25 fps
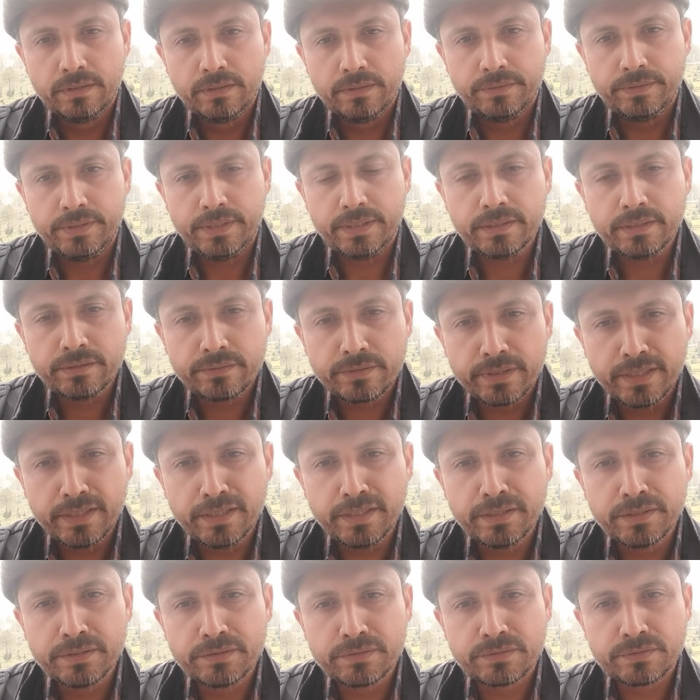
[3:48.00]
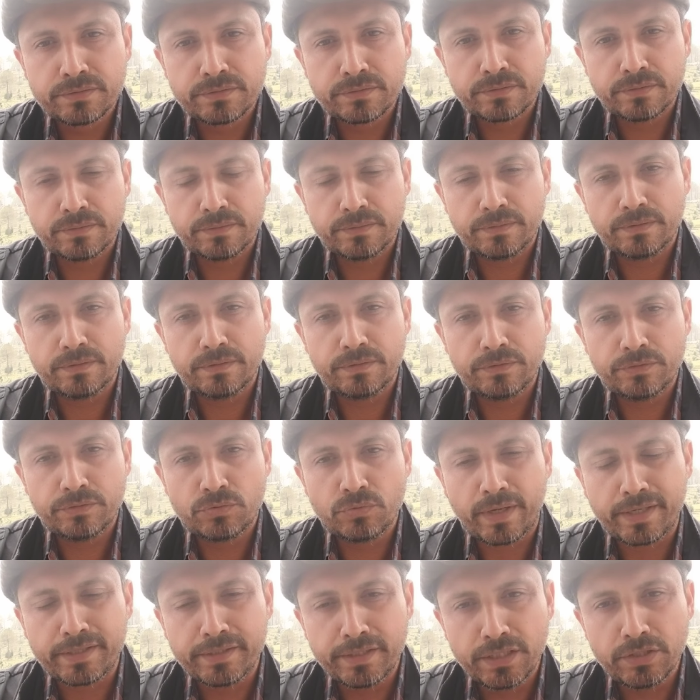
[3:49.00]
The other thing is
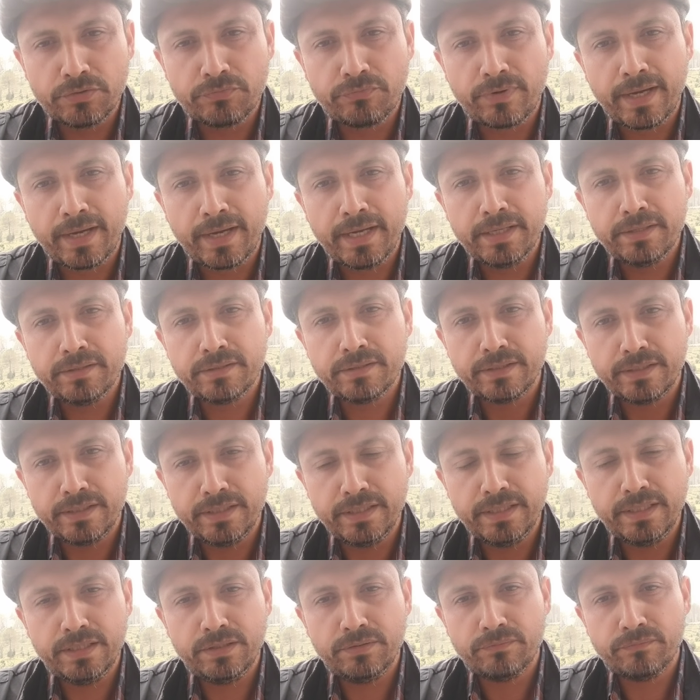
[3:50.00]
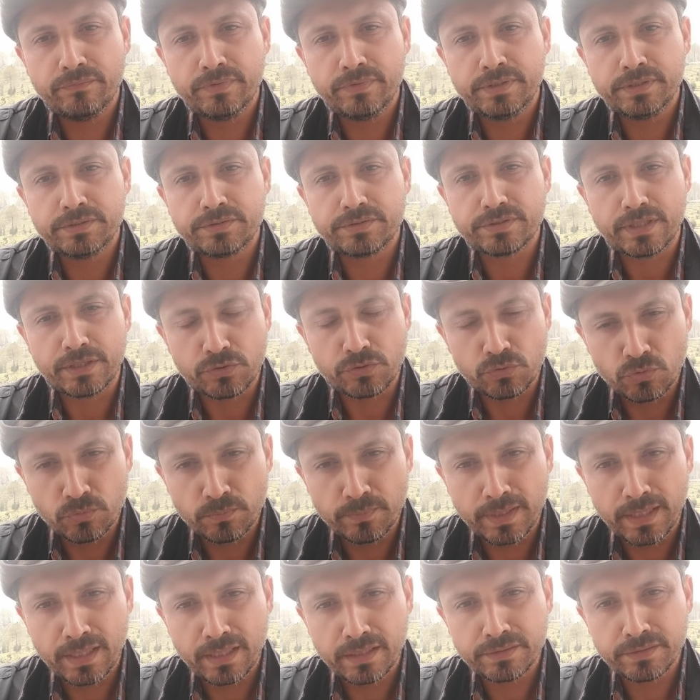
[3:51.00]
to identify the ghee with its
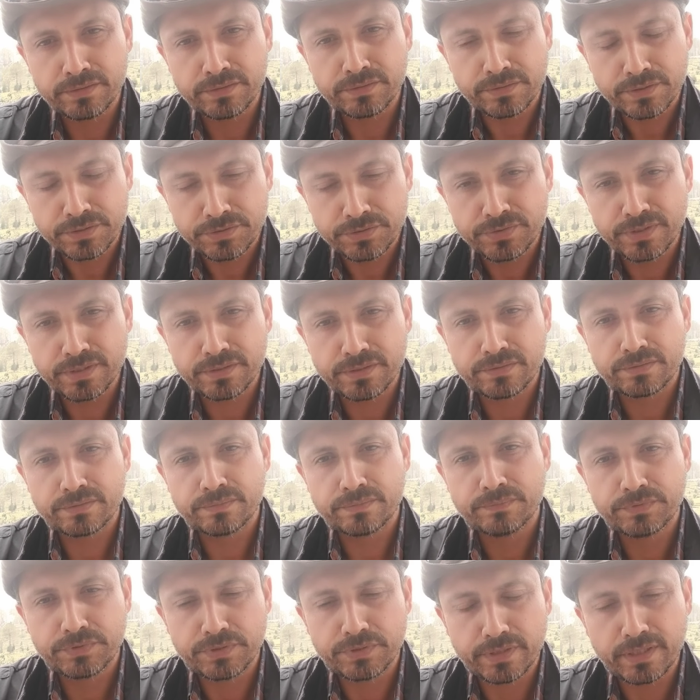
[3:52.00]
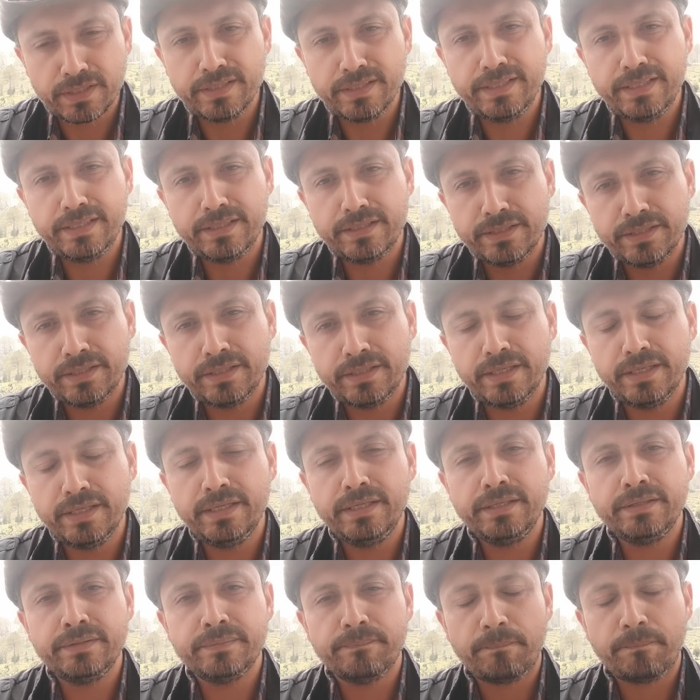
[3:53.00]
aroma, this richness. Certainly
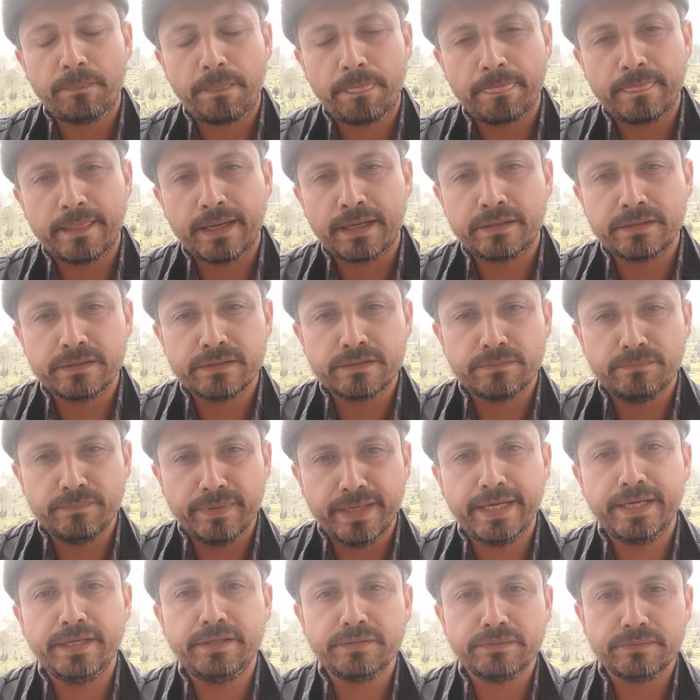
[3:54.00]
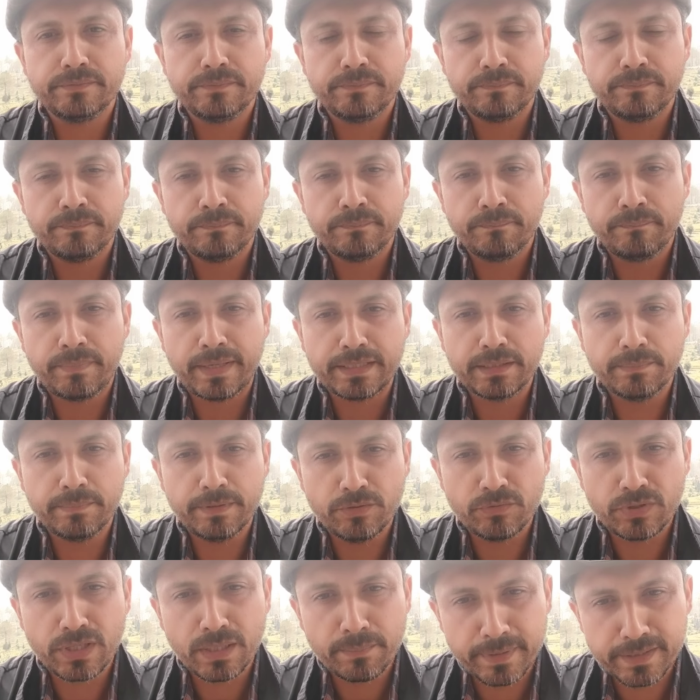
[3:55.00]
ghee that is made by the
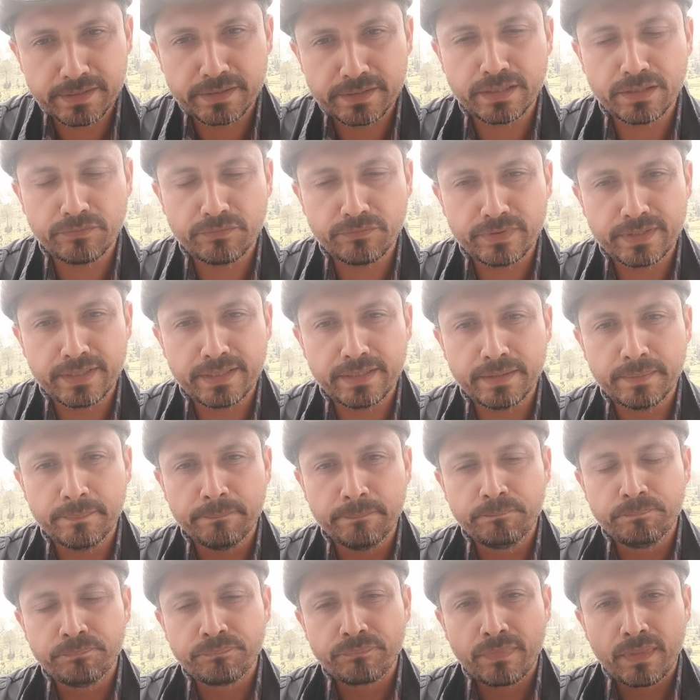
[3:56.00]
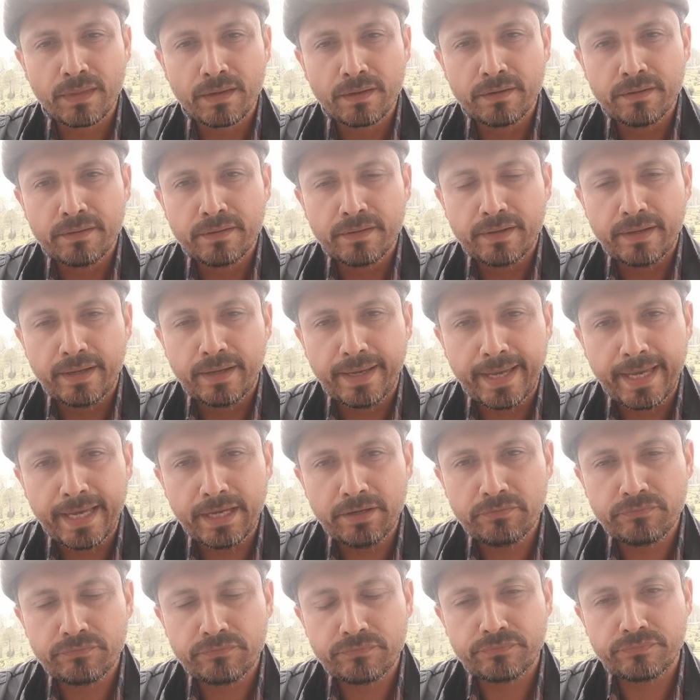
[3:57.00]
Bilona method will
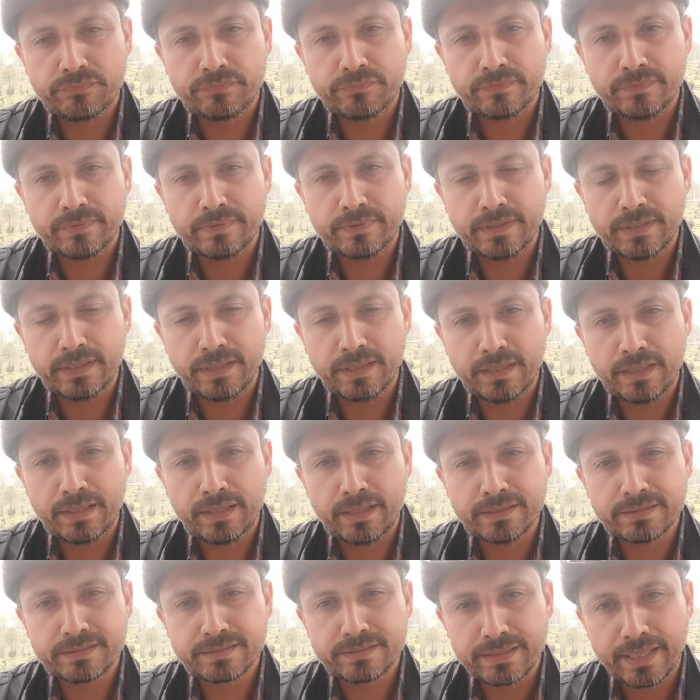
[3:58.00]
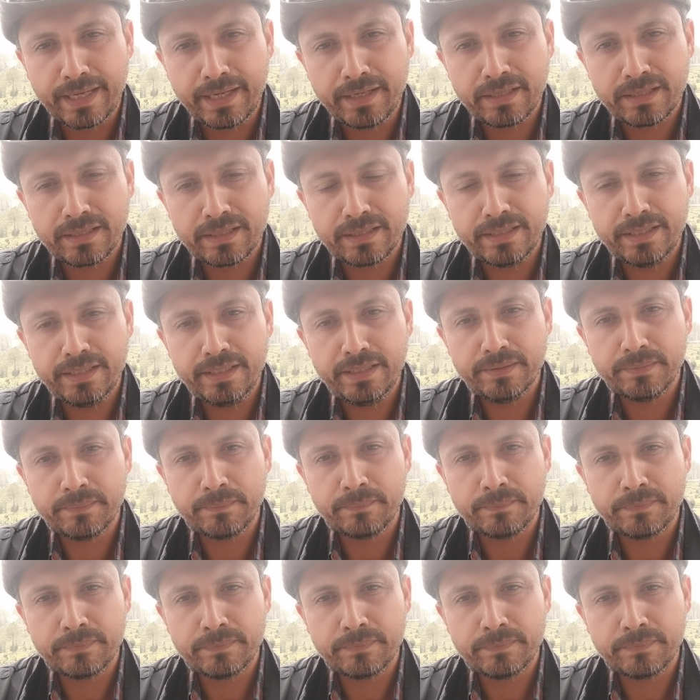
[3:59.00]
have a slightly